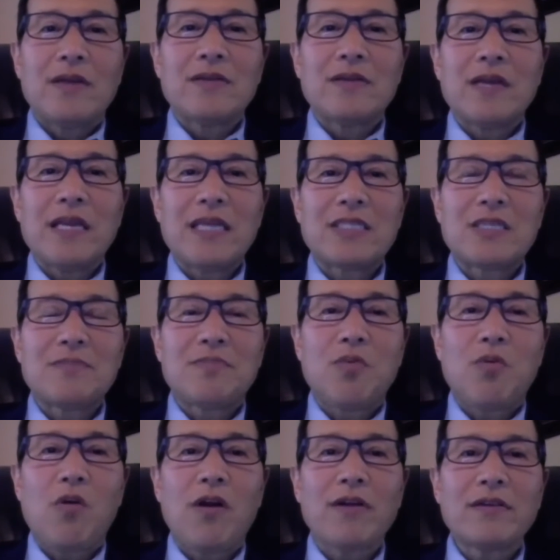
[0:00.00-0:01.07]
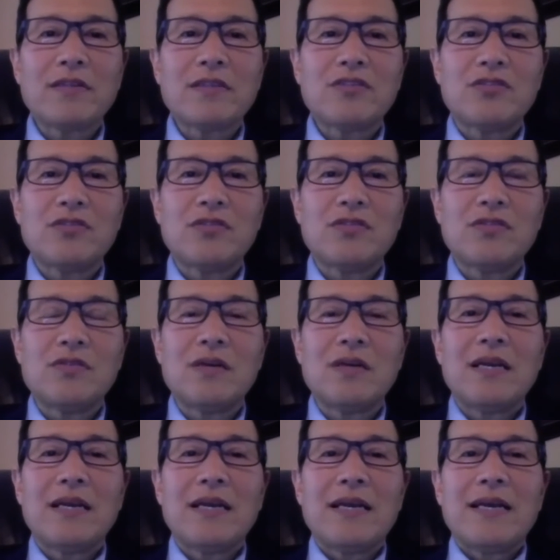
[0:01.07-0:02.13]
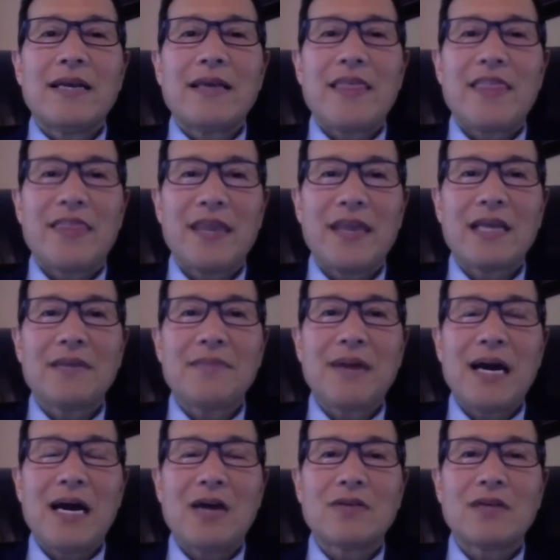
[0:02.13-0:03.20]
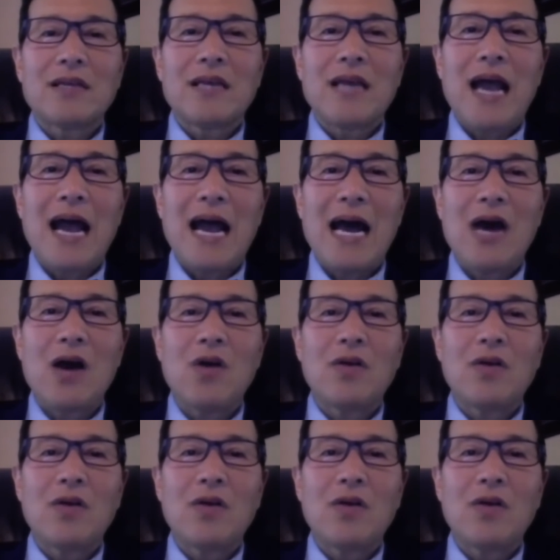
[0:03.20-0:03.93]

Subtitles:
it's important to think about how